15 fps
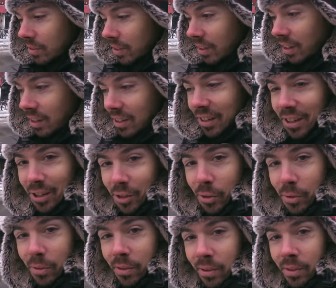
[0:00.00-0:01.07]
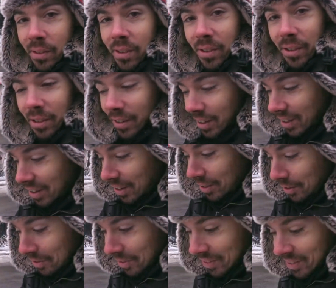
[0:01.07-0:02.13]
Lucky you. Look at
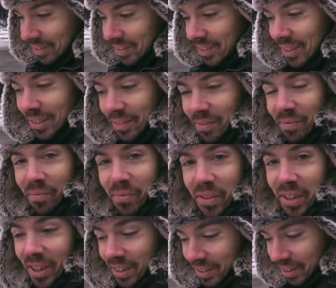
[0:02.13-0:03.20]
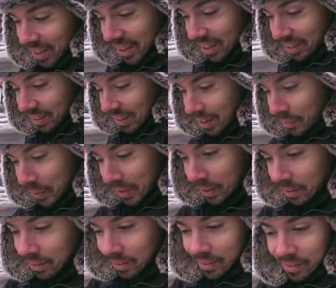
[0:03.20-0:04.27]
you. Getting to eat a lemon.
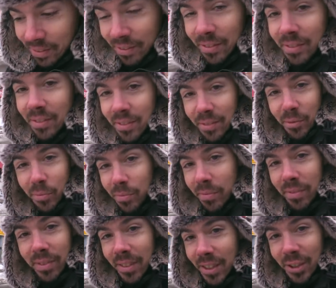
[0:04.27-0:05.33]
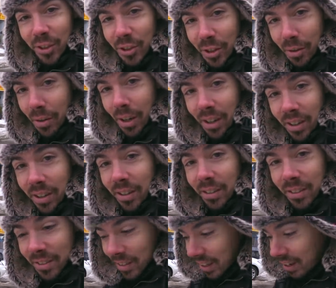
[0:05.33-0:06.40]
You're so lucky.
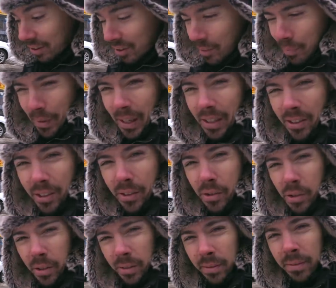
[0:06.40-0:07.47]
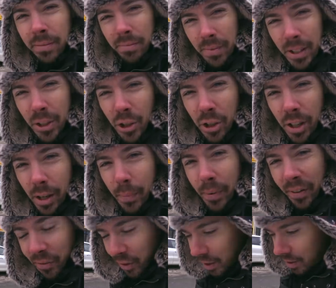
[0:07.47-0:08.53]
Count your blessings each day,
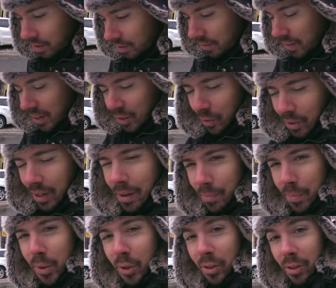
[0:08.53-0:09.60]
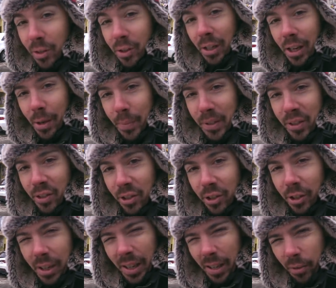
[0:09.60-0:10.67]
my friend. And you will get more of those lemons in
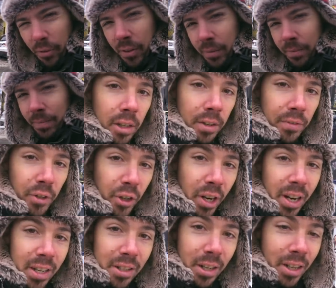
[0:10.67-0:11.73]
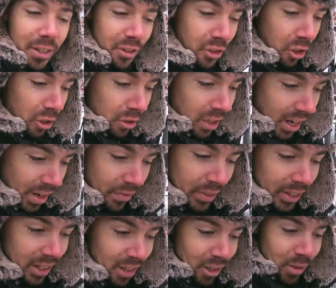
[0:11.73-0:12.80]
your life. If you're anti-salt, have a
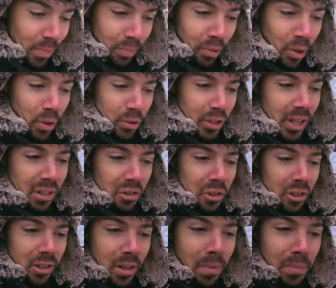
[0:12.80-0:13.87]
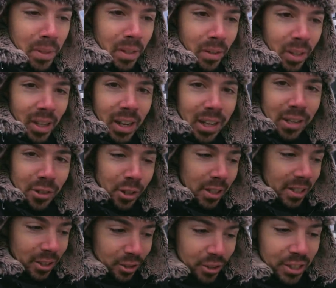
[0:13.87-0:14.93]
little processed something that has a
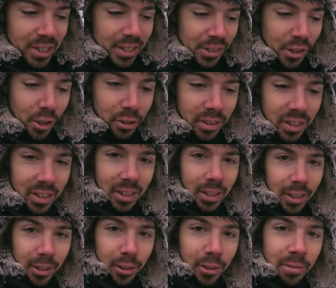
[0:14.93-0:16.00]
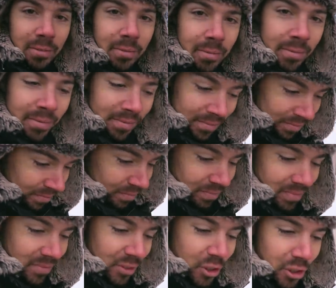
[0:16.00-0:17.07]
little sea salt in there.
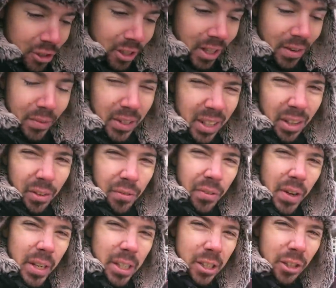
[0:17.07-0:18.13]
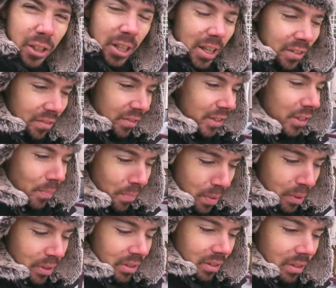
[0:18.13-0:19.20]
Just have a little fun in your life. It's
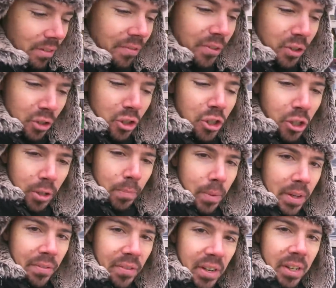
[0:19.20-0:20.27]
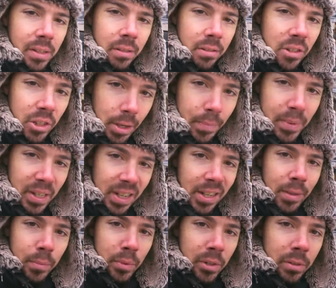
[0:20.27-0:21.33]
important. Food should be fun
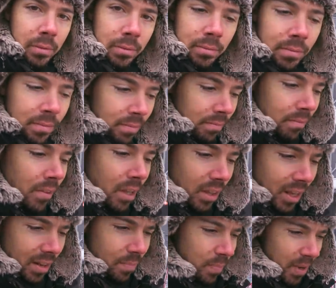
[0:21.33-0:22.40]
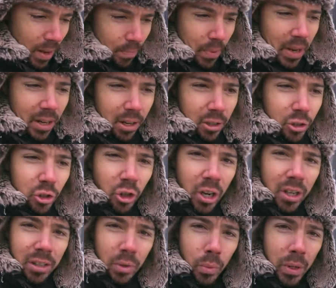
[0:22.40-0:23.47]
sometimes. And then get back on
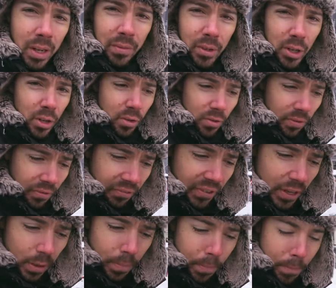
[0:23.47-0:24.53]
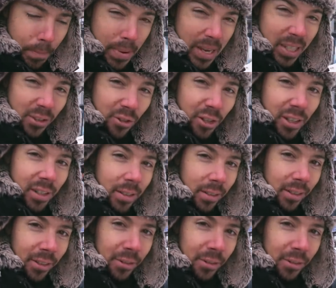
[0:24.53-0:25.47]
track to whatever you feel best on.